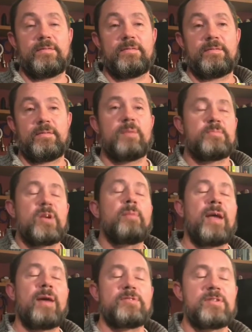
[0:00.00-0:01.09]
I'm
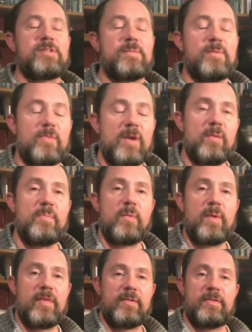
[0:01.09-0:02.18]
capturing something real, but
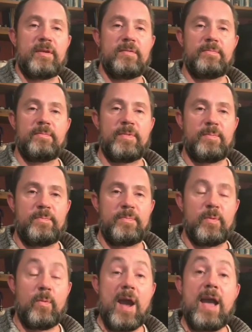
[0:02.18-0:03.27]
whether the
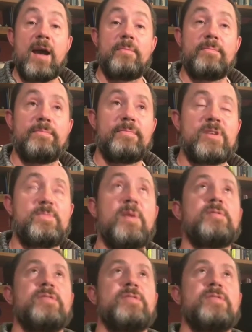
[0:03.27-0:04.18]
way I suppose,